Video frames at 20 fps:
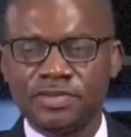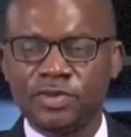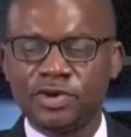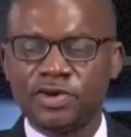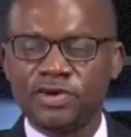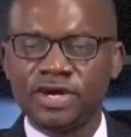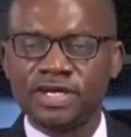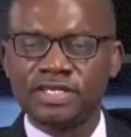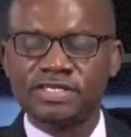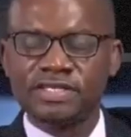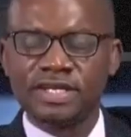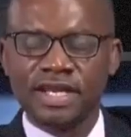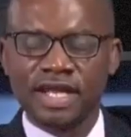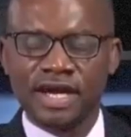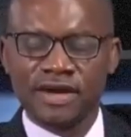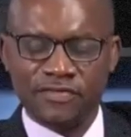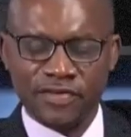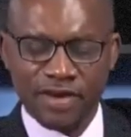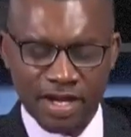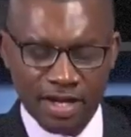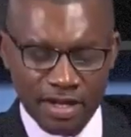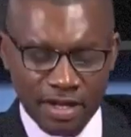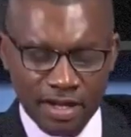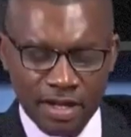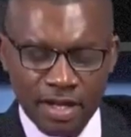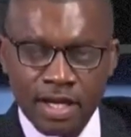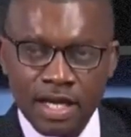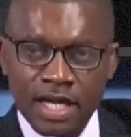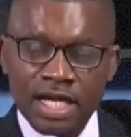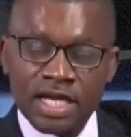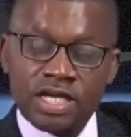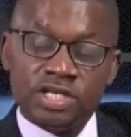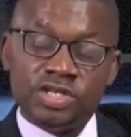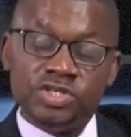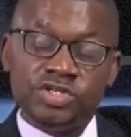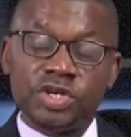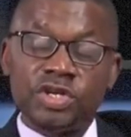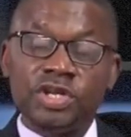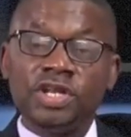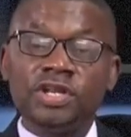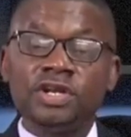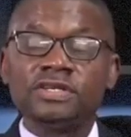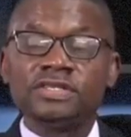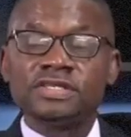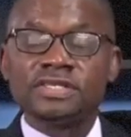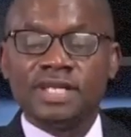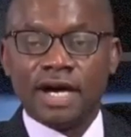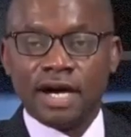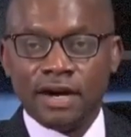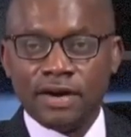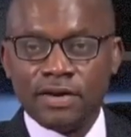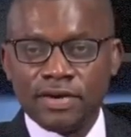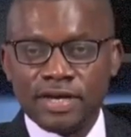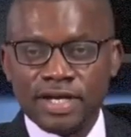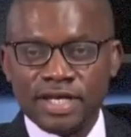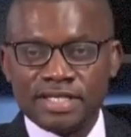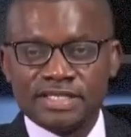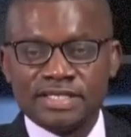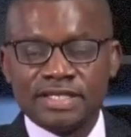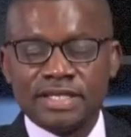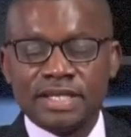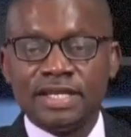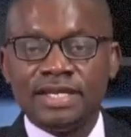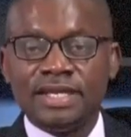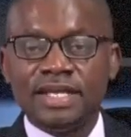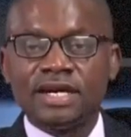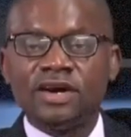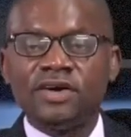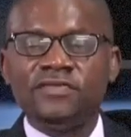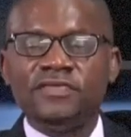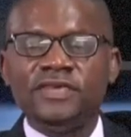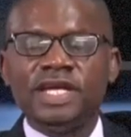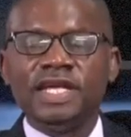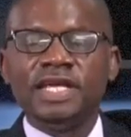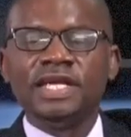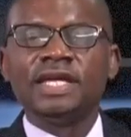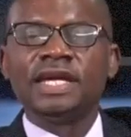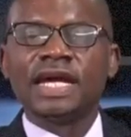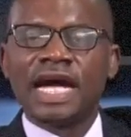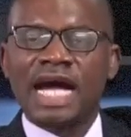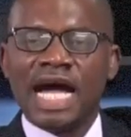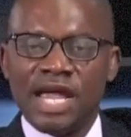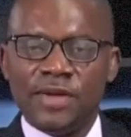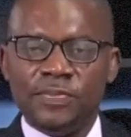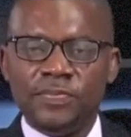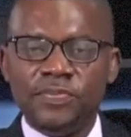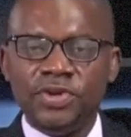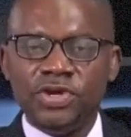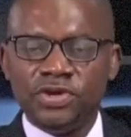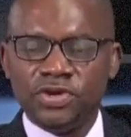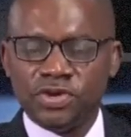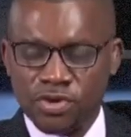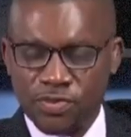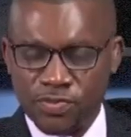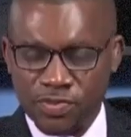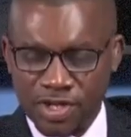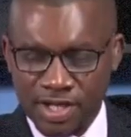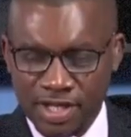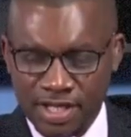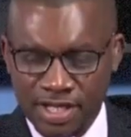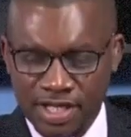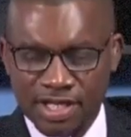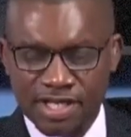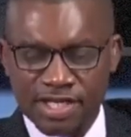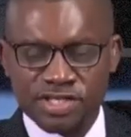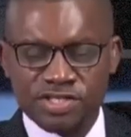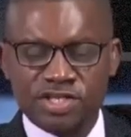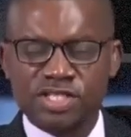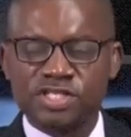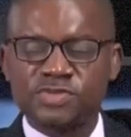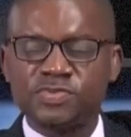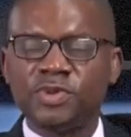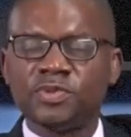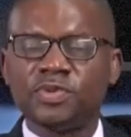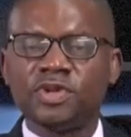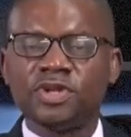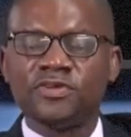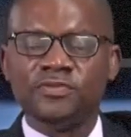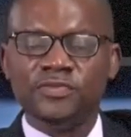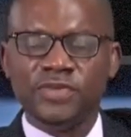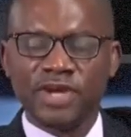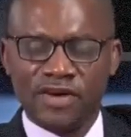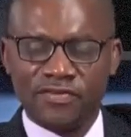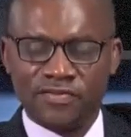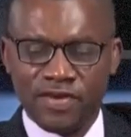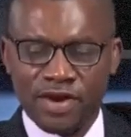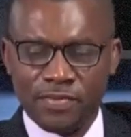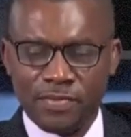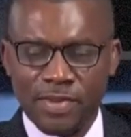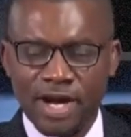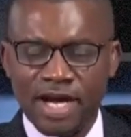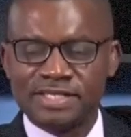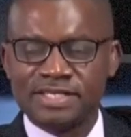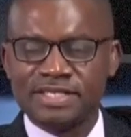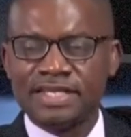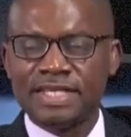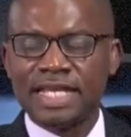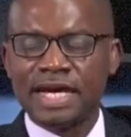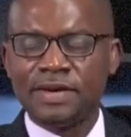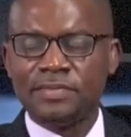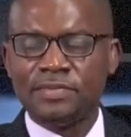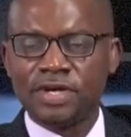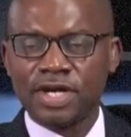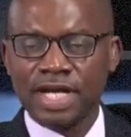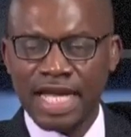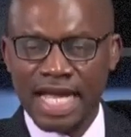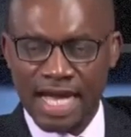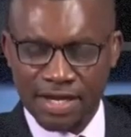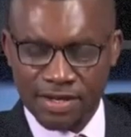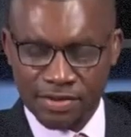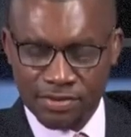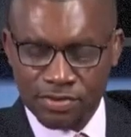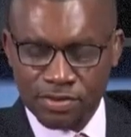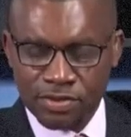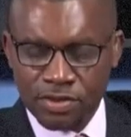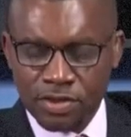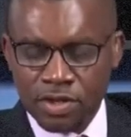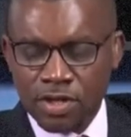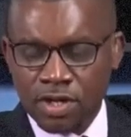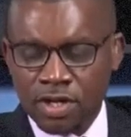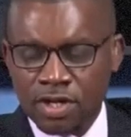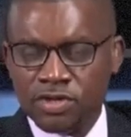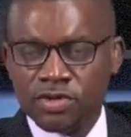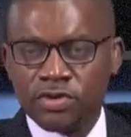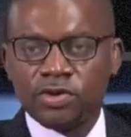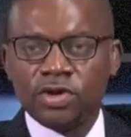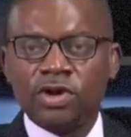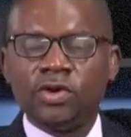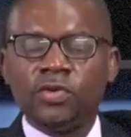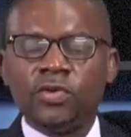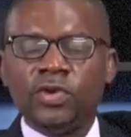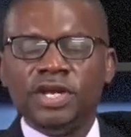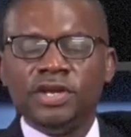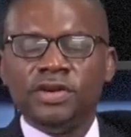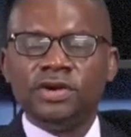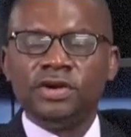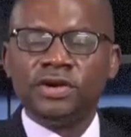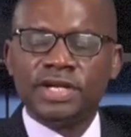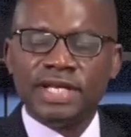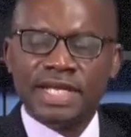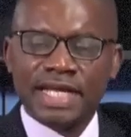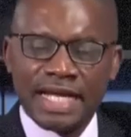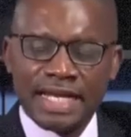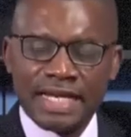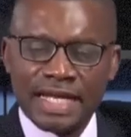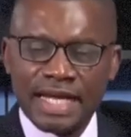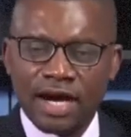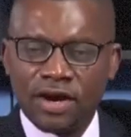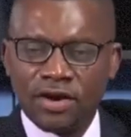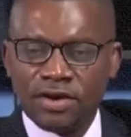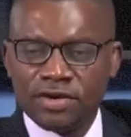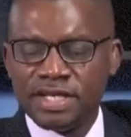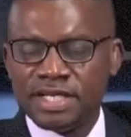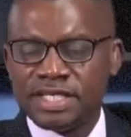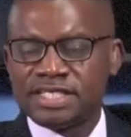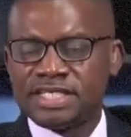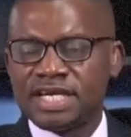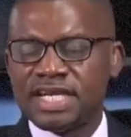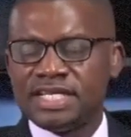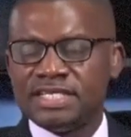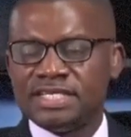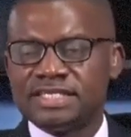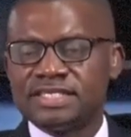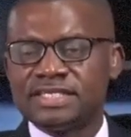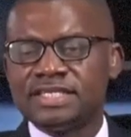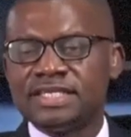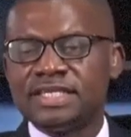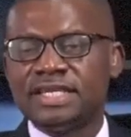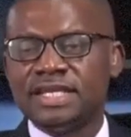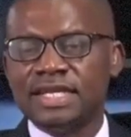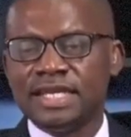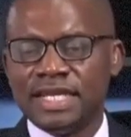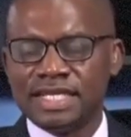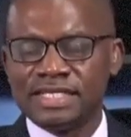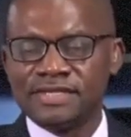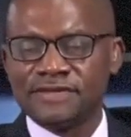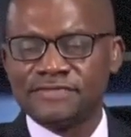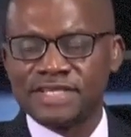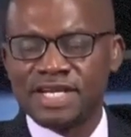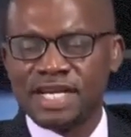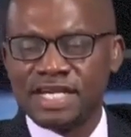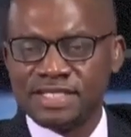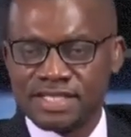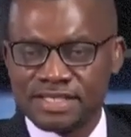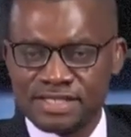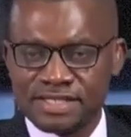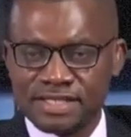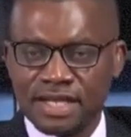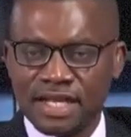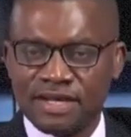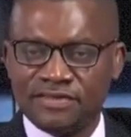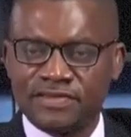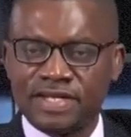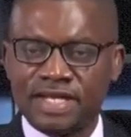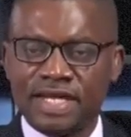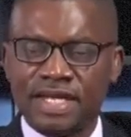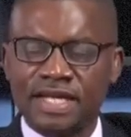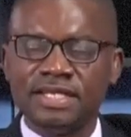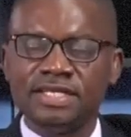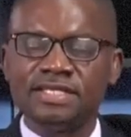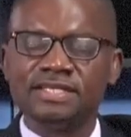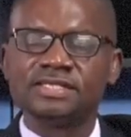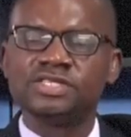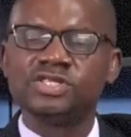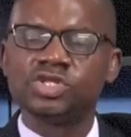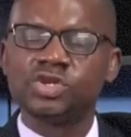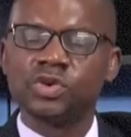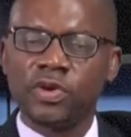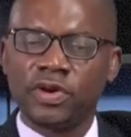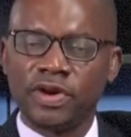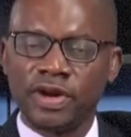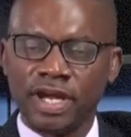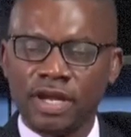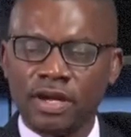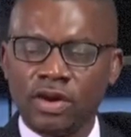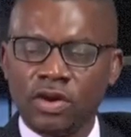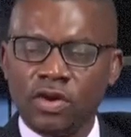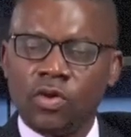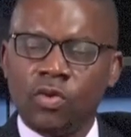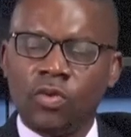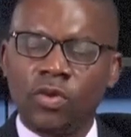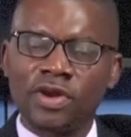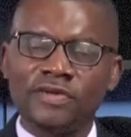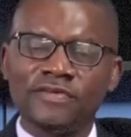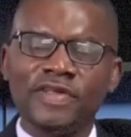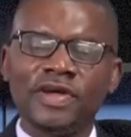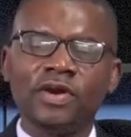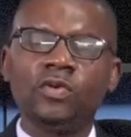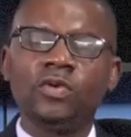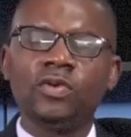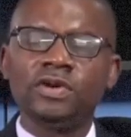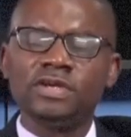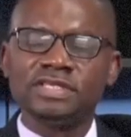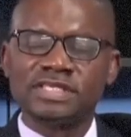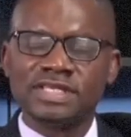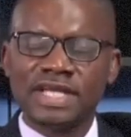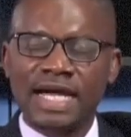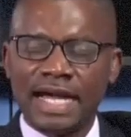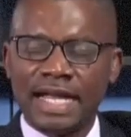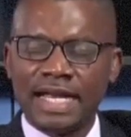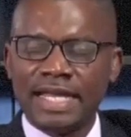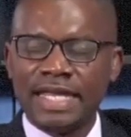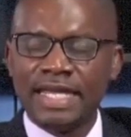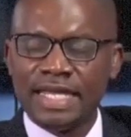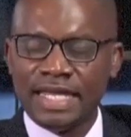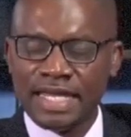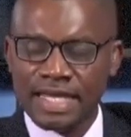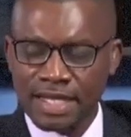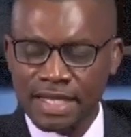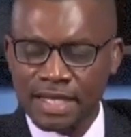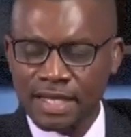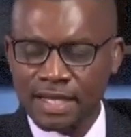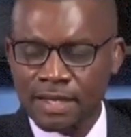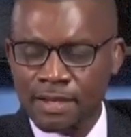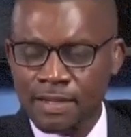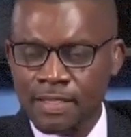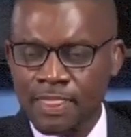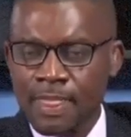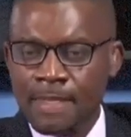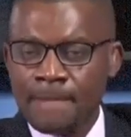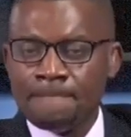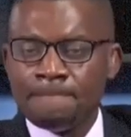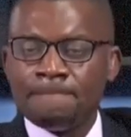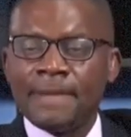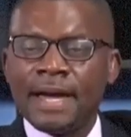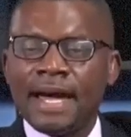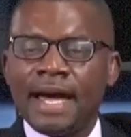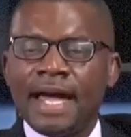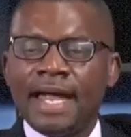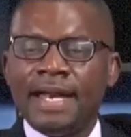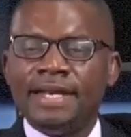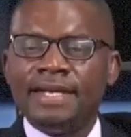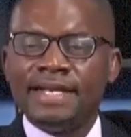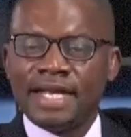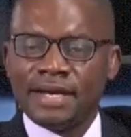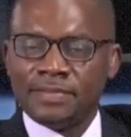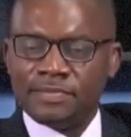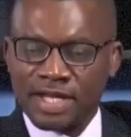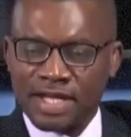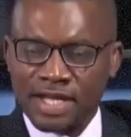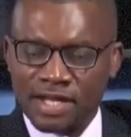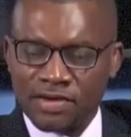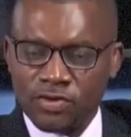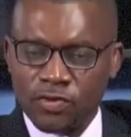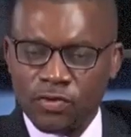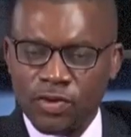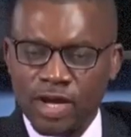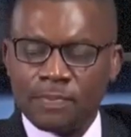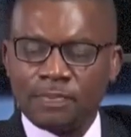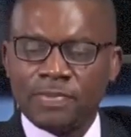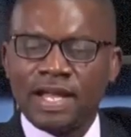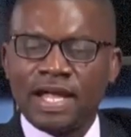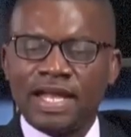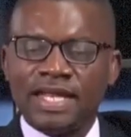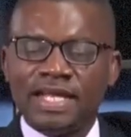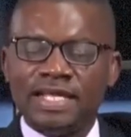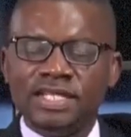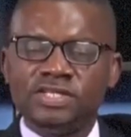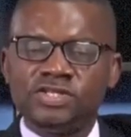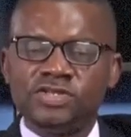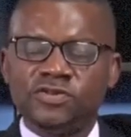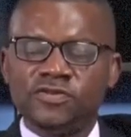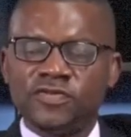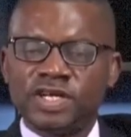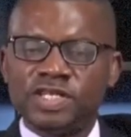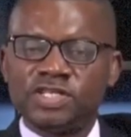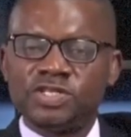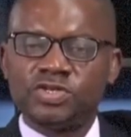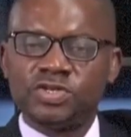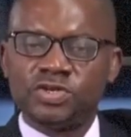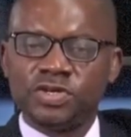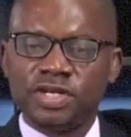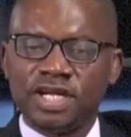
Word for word: to frustrate us, but he will fail. He will fail because you can only de delay destiny. You cannot deny it. This is our destiny. Whether the uh, the government of Nigeria wants it or not, whether Jubril wants it or not, we are going to be free from